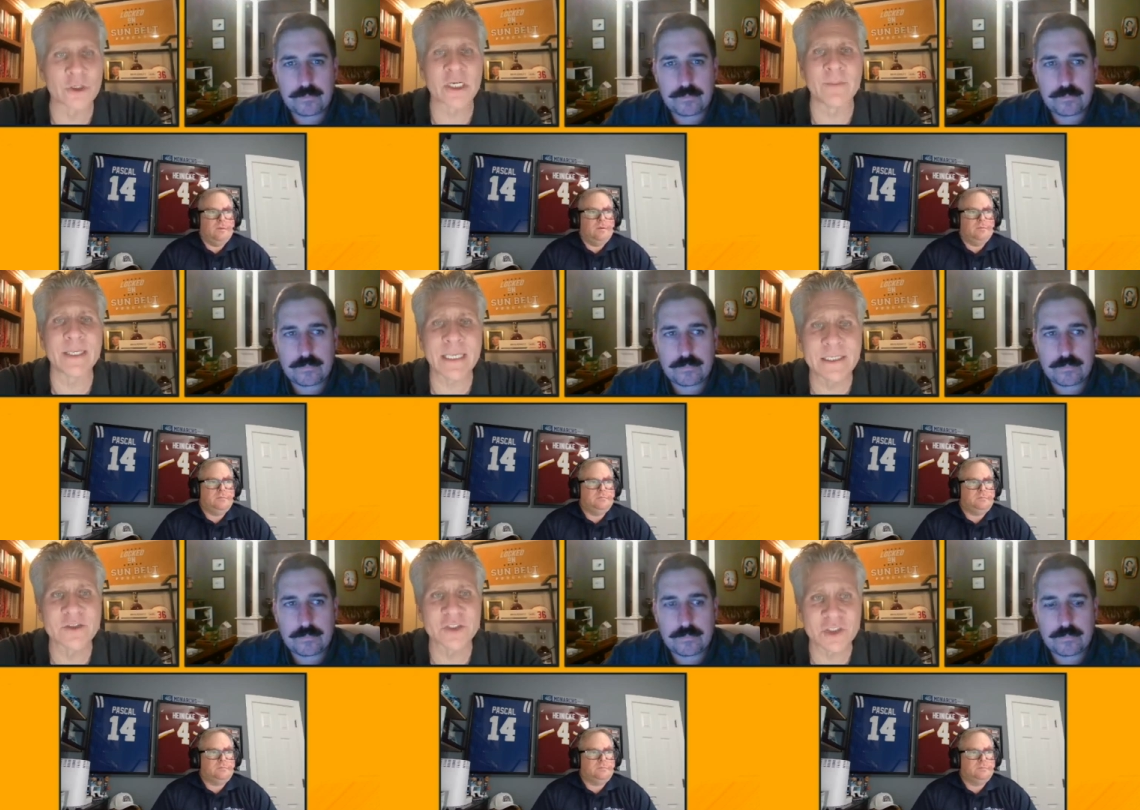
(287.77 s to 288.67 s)
Speaker 1: coming
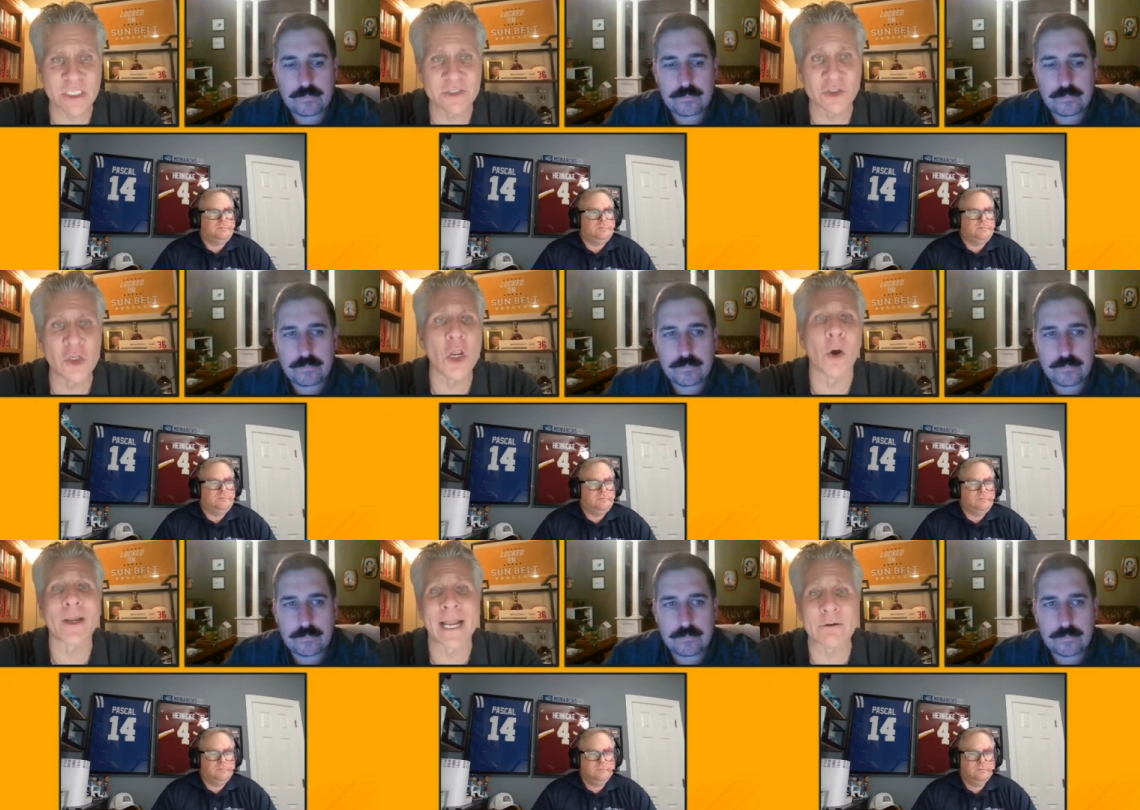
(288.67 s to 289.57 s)
into the season, knowing